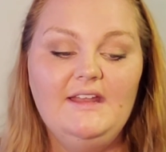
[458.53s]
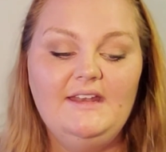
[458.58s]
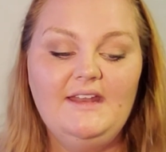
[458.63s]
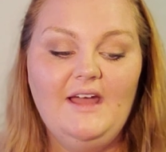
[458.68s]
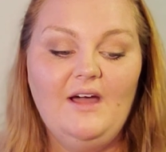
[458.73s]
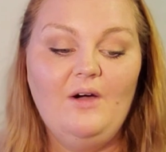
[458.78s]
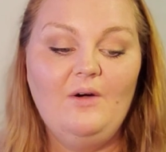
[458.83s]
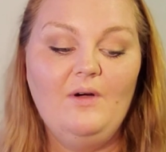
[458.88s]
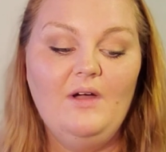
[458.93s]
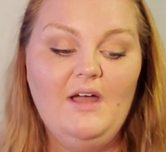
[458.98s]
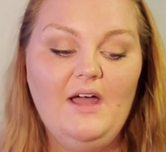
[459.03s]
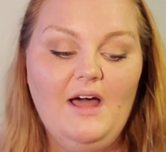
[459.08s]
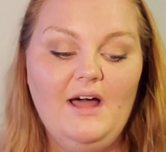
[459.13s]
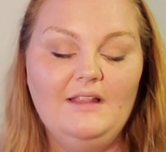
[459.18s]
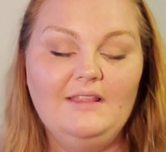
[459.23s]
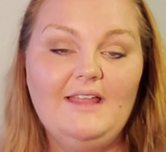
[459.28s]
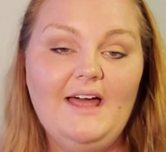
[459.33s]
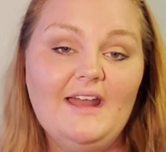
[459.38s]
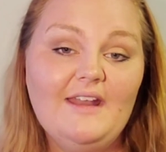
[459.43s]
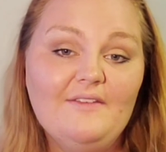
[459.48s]
Now,
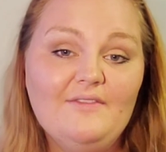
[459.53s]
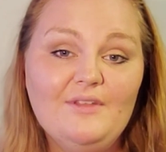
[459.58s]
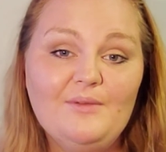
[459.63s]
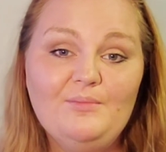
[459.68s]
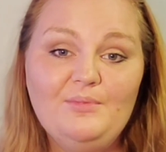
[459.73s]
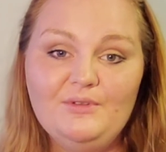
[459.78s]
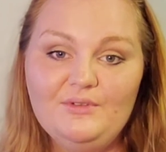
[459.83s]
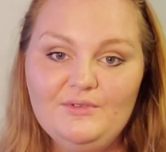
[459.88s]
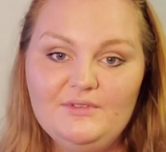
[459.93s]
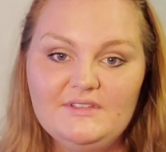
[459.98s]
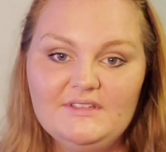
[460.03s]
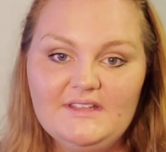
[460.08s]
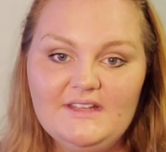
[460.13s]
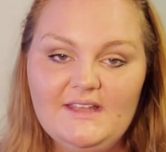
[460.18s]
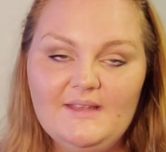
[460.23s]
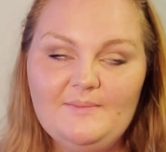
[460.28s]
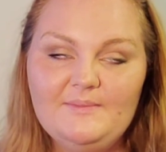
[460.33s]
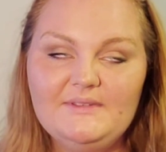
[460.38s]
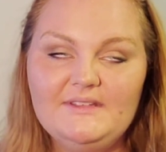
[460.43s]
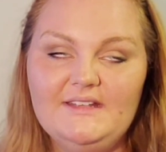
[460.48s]
a lot of the blue
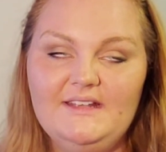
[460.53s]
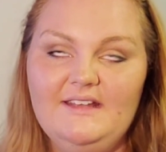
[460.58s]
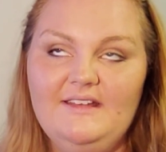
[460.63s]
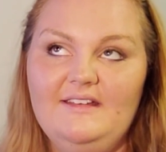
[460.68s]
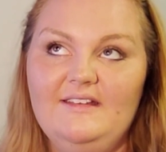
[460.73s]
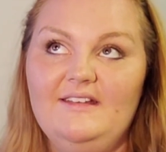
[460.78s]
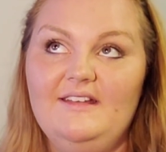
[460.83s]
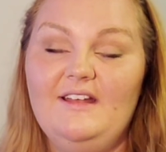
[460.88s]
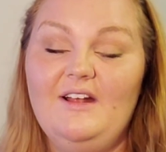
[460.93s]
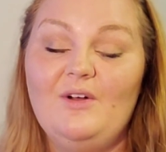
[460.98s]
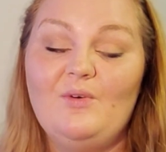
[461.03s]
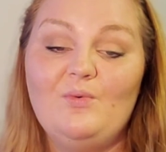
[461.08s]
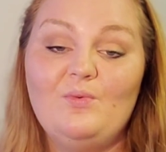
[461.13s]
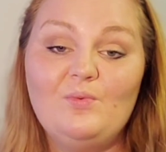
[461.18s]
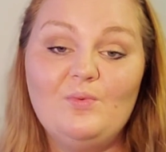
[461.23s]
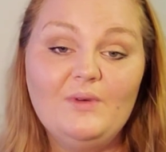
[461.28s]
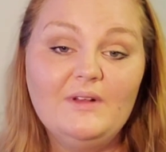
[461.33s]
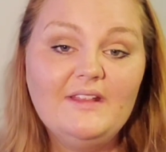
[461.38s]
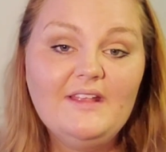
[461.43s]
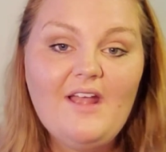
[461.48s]
slips are
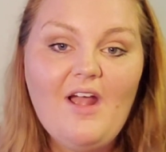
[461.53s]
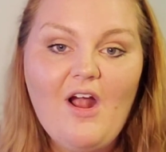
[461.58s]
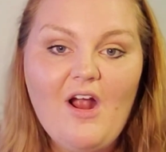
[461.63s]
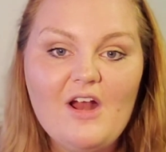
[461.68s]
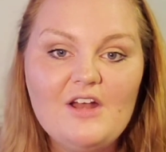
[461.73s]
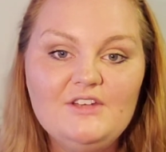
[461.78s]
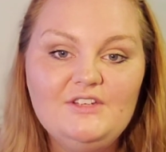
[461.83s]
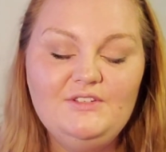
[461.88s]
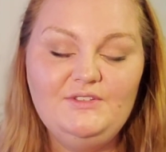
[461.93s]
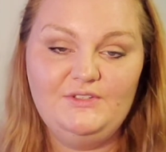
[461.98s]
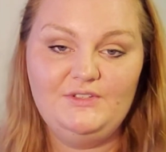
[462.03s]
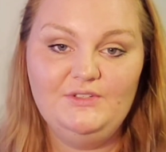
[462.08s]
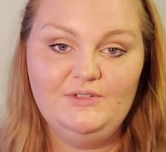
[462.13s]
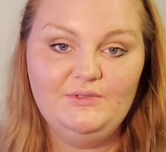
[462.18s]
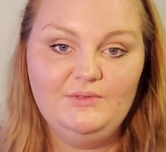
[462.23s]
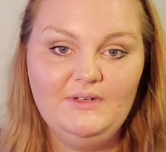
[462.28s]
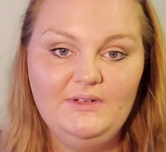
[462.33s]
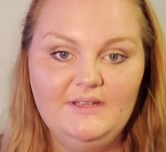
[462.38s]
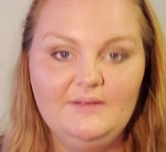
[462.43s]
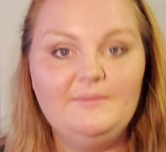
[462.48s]
really hard to
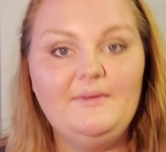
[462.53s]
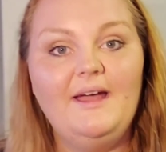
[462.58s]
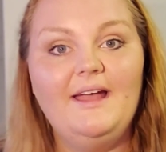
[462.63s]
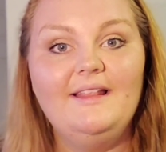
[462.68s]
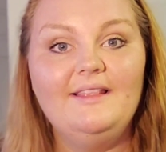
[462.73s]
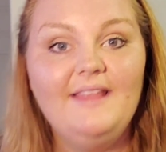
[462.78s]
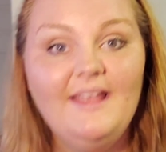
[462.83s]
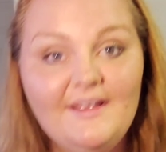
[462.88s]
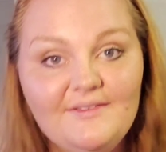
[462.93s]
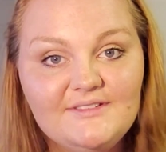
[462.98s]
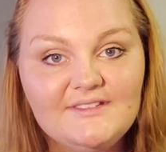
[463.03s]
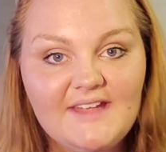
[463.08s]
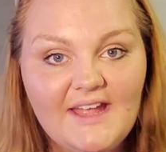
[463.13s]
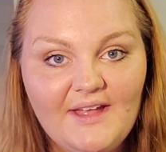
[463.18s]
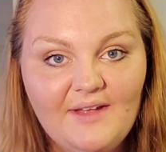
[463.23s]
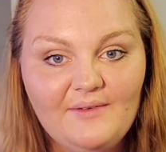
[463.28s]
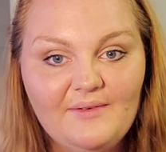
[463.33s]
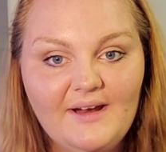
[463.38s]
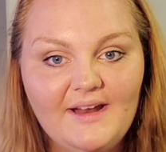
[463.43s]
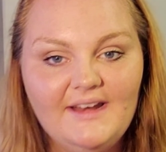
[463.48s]
do in my
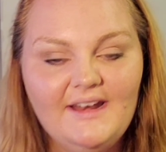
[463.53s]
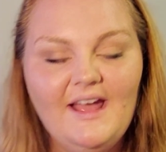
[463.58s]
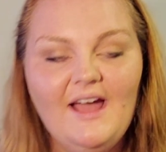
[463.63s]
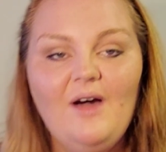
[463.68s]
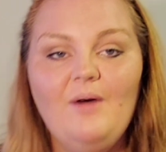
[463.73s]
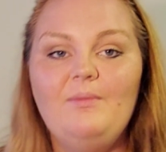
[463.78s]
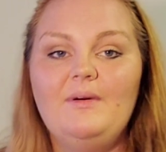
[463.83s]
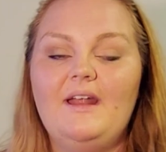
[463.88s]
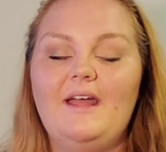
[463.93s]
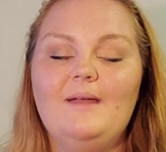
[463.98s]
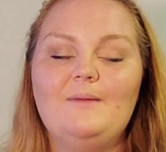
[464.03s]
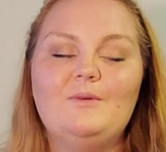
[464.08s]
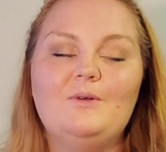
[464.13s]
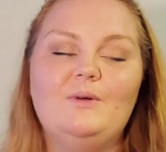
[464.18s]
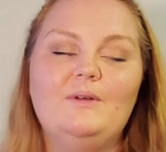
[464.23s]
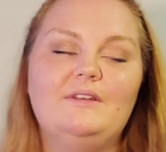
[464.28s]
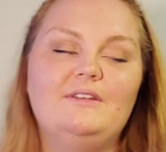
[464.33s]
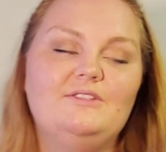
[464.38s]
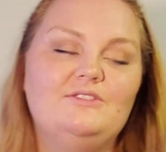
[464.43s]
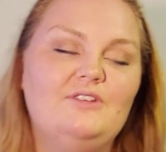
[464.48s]
lifestyle right now, but I'm
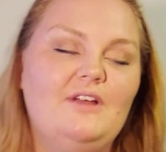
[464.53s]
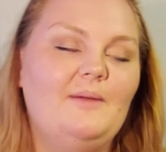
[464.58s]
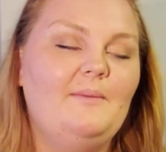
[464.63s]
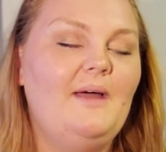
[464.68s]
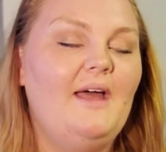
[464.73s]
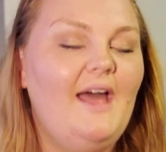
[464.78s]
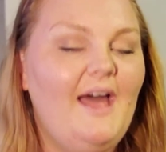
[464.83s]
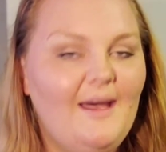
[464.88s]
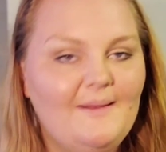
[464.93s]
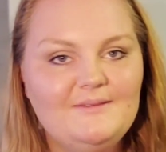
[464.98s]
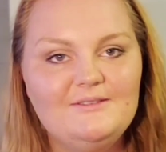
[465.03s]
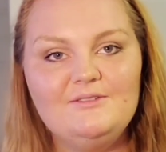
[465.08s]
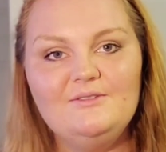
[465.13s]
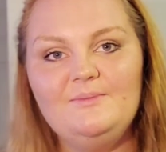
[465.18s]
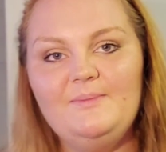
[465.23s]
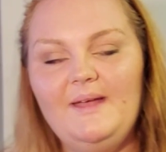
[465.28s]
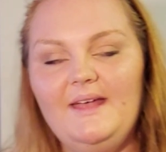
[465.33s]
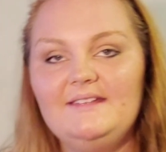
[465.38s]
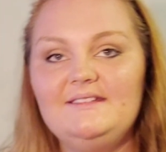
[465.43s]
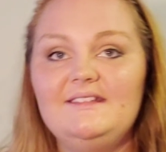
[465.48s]
going to try my
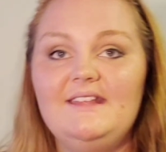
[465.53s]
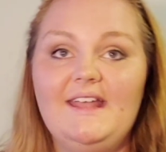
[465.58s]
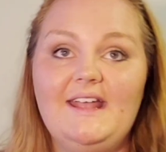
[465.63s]
absolute best.